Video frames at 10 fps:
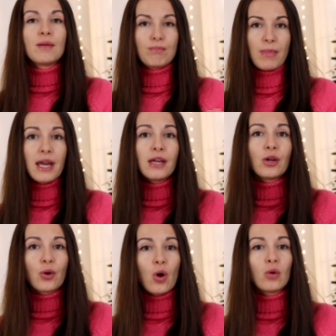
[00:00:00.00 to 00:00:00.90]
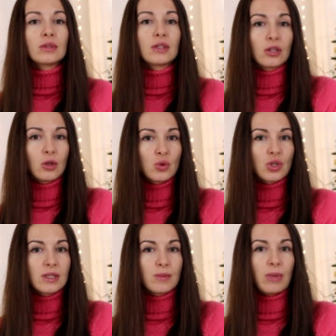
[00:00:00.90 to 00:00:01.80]
make your own
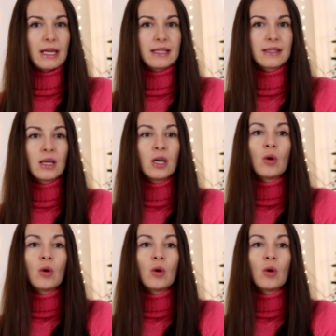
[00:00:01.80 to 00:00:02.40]
conclusions please.